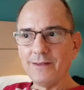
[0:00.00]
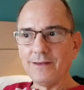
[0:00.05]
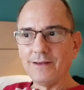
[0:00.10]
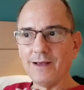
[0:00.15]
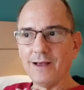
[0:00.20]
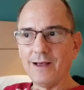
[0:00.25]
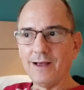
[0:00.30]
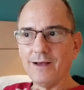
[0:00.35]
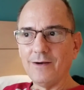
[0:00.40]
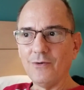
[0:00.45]

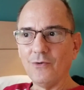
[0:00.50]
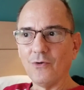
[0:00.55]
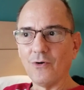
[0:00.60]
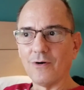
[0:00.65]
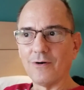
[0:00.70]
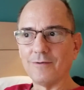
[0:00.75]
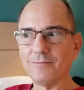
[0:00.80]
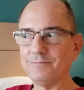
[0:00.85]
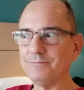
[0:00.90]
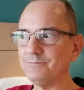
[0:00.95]
uh,
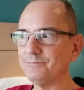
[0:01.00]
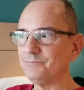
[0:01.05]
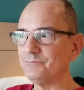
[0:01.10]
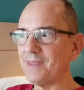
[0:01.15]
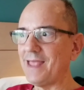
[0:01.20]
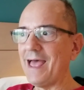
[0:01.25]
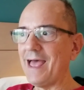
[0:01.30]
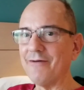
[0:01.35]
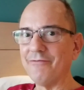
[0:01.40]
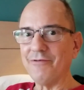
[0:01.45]
or
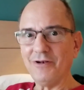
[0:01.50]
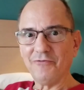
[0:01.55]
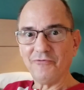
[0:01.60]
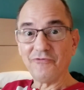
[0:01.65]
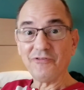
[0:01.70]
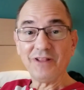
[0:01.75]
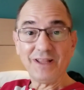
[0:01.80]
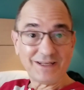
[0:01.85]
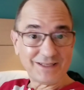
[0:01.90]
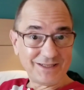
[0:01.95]
have
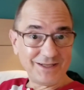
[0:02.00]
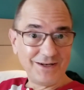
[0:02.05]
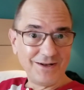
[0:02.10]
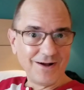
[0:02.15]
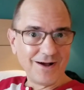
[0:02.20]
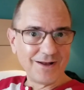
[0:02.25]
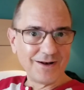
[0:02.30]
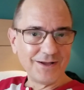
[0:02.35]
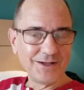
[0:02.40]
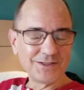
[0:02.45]
inflicted
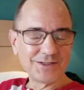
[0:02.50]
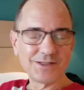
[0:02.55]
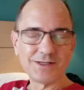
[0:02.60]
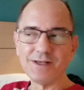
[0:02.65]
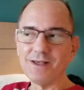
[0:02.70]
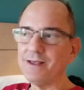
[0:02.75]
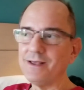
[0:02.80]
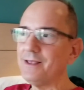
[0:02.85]
on us